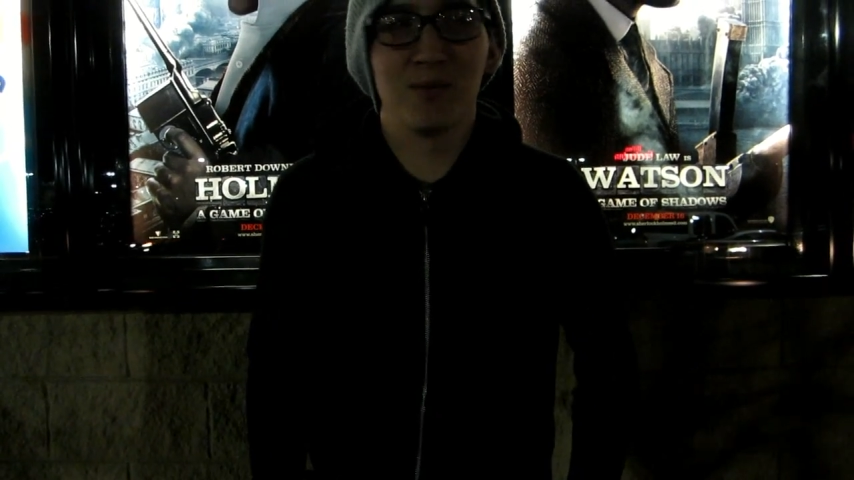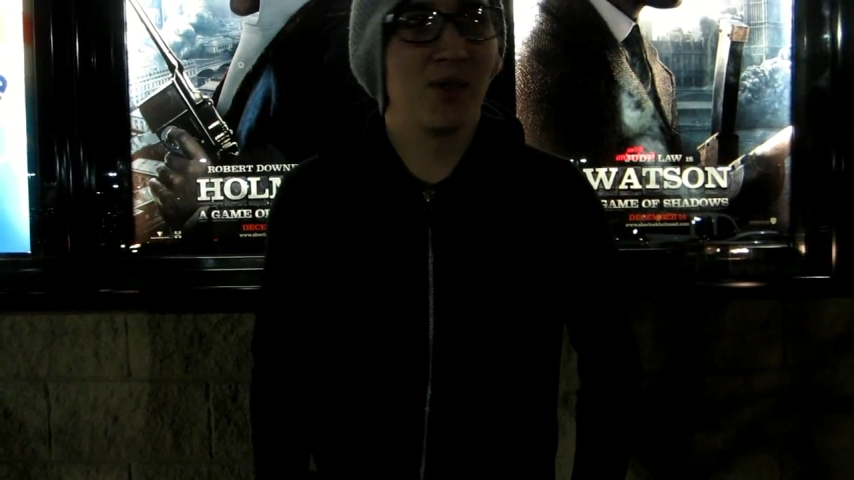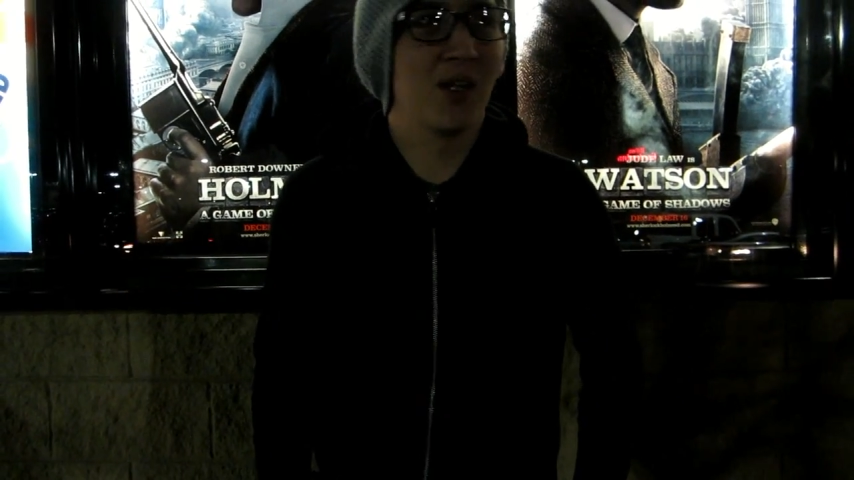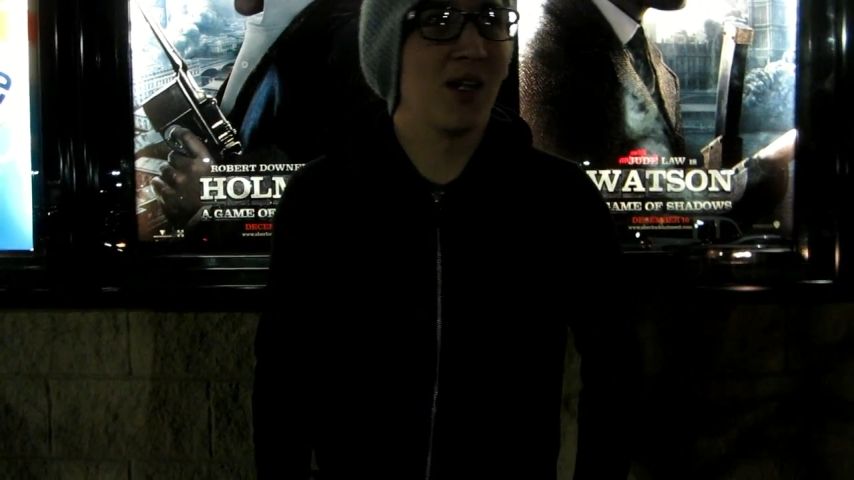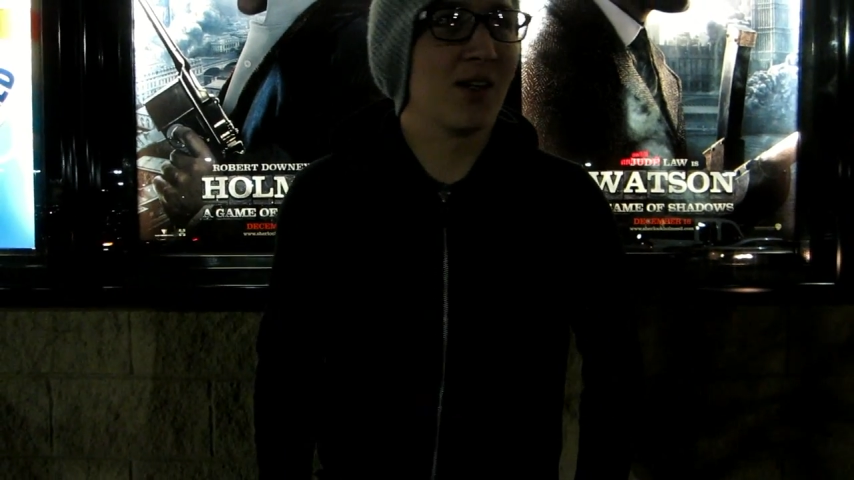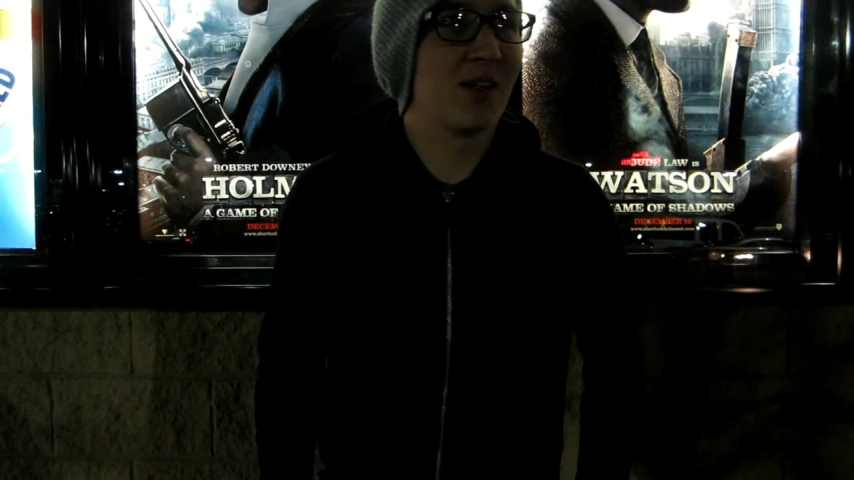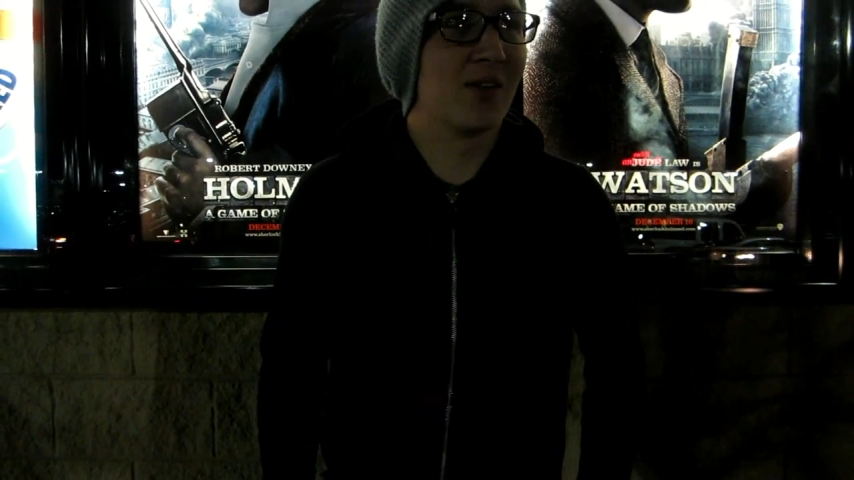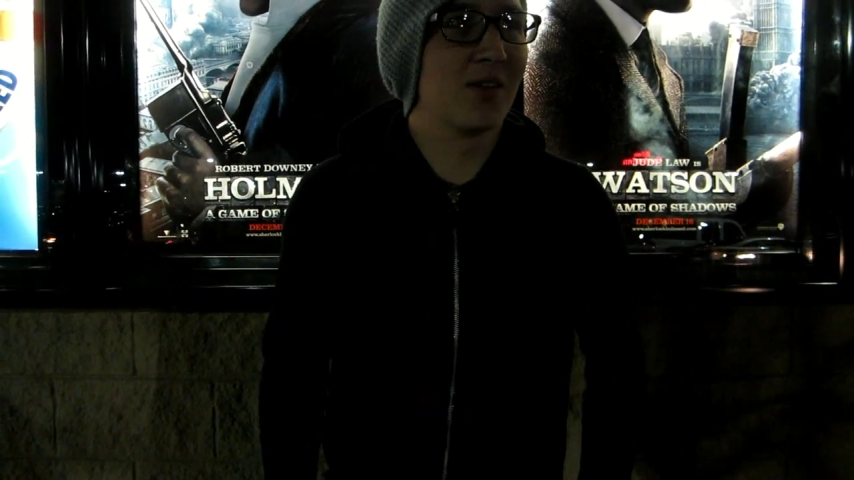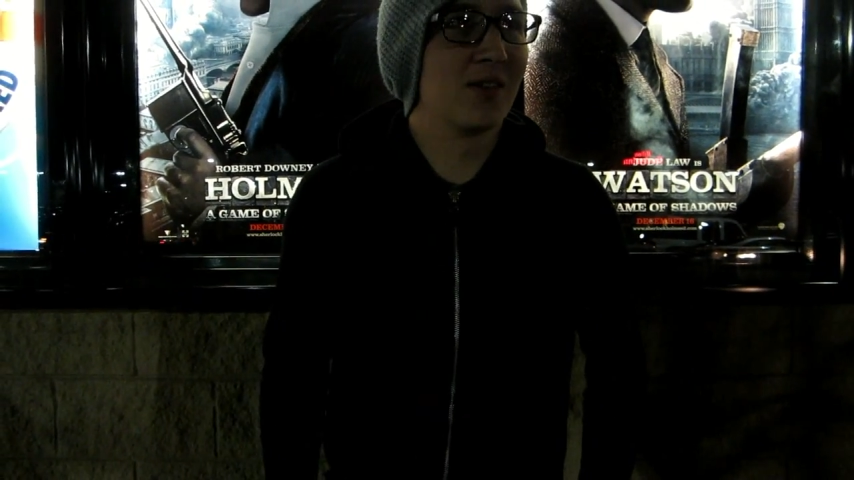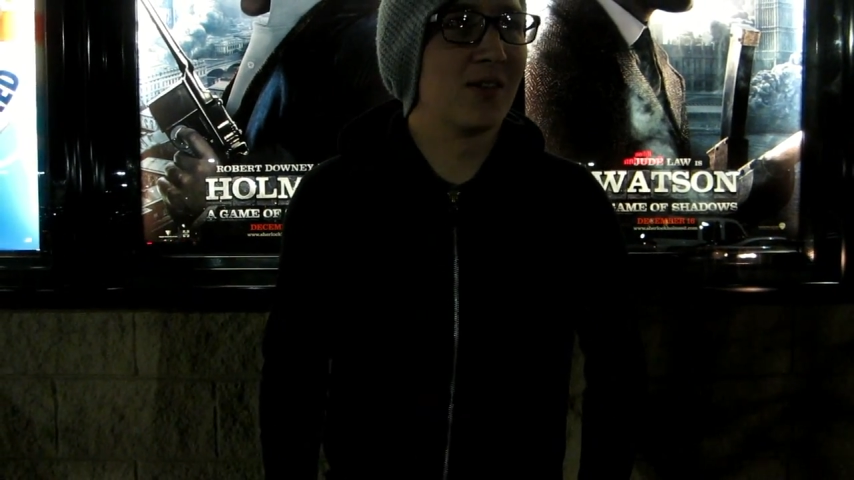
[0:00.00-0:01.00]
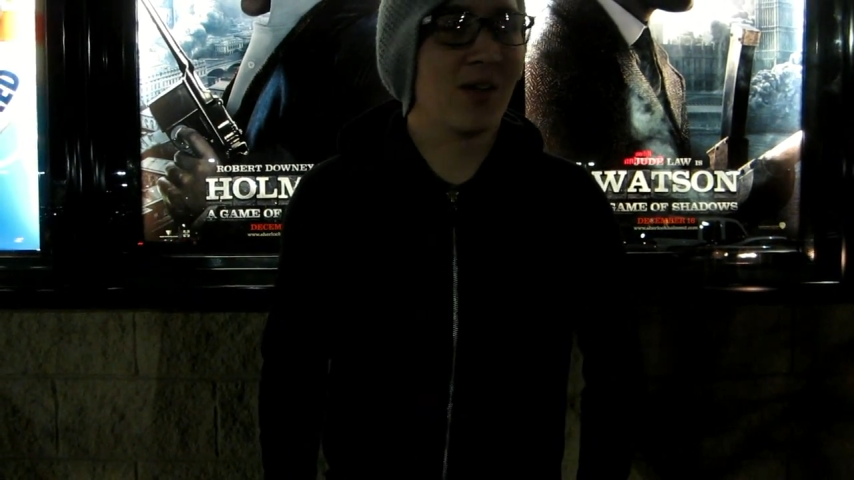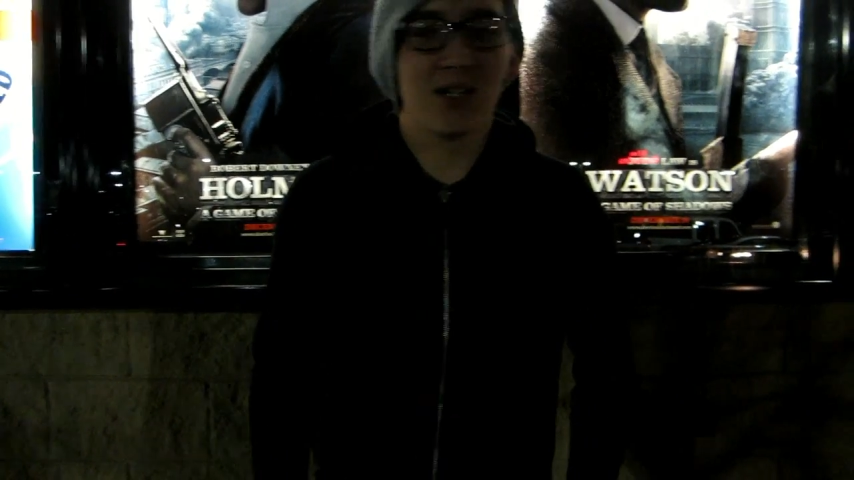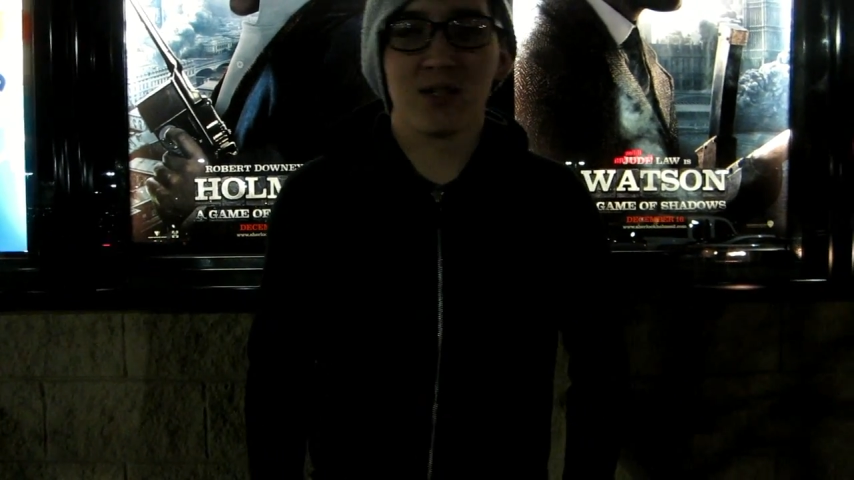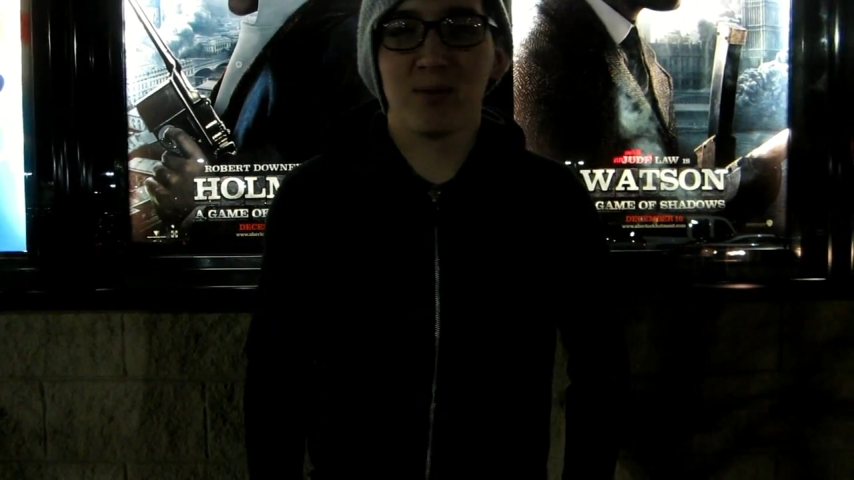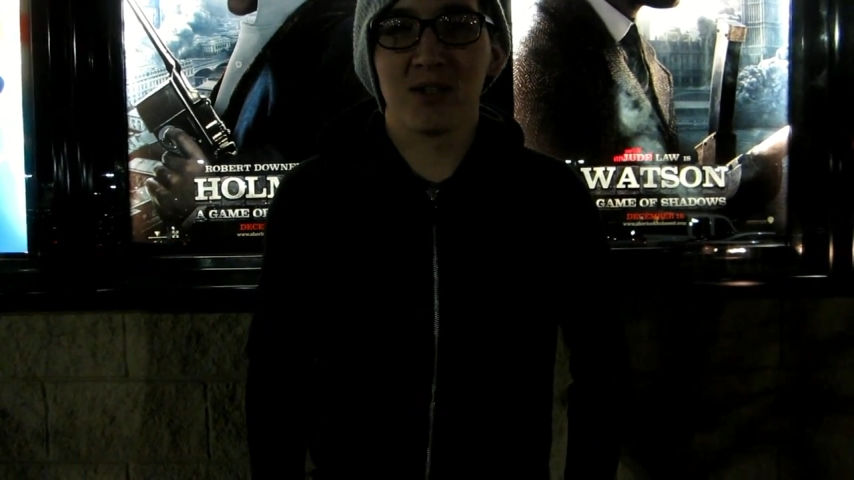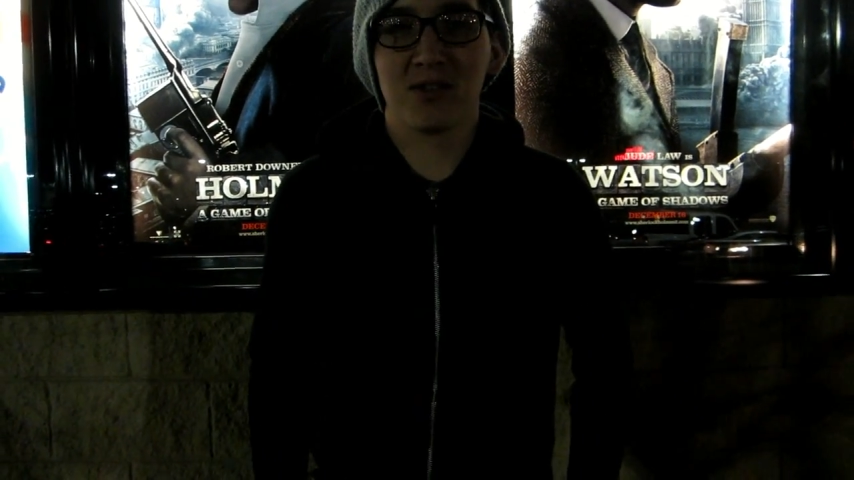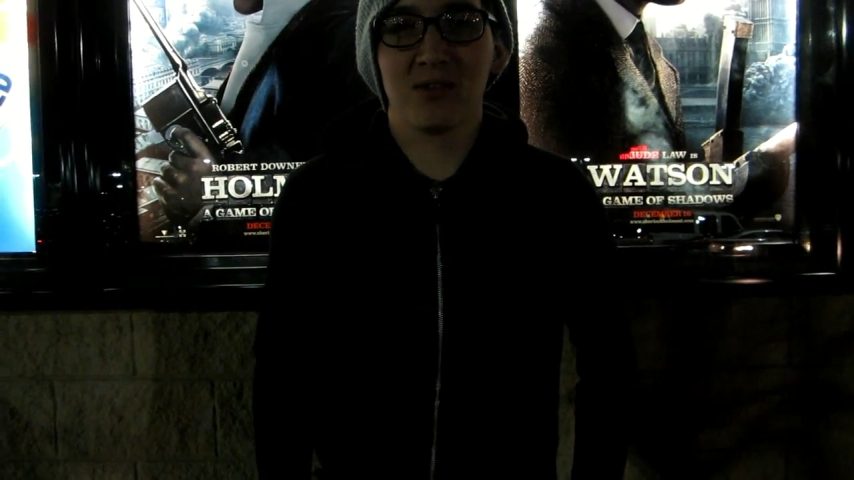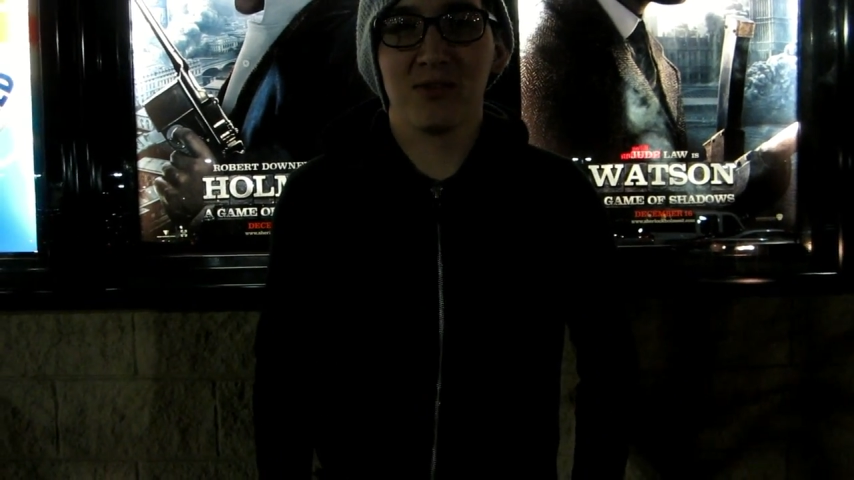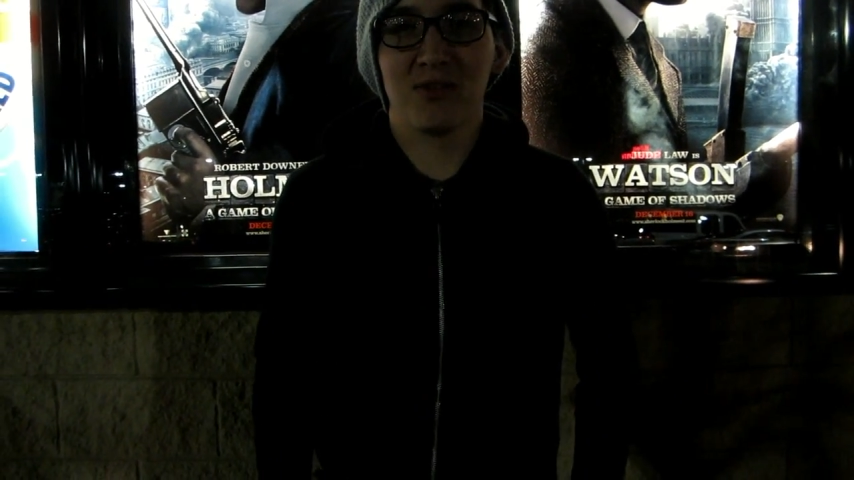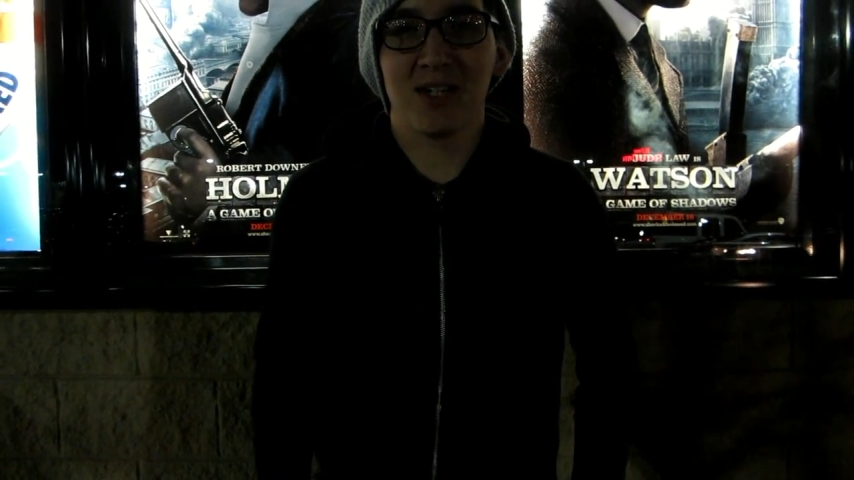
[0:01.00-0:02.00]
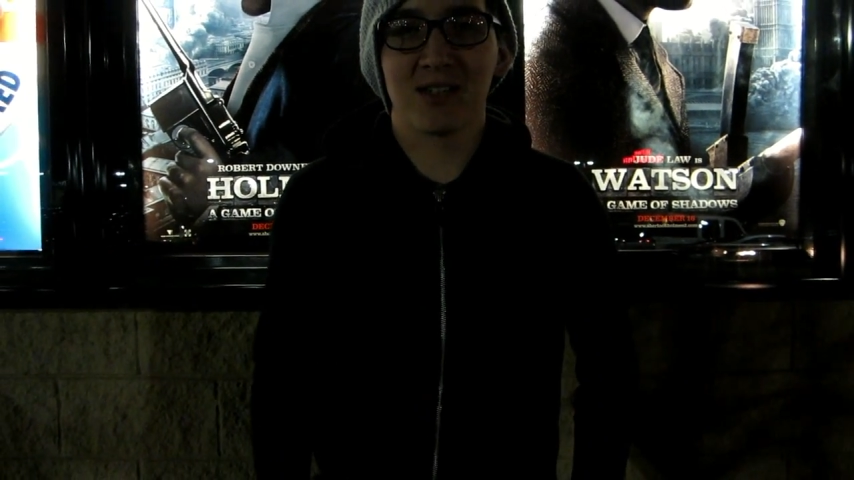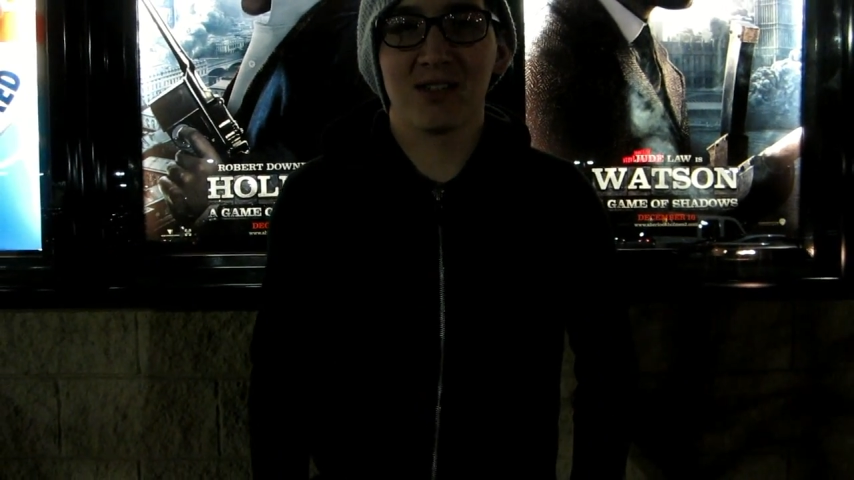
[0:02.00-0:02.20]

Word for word: Uh, great special effects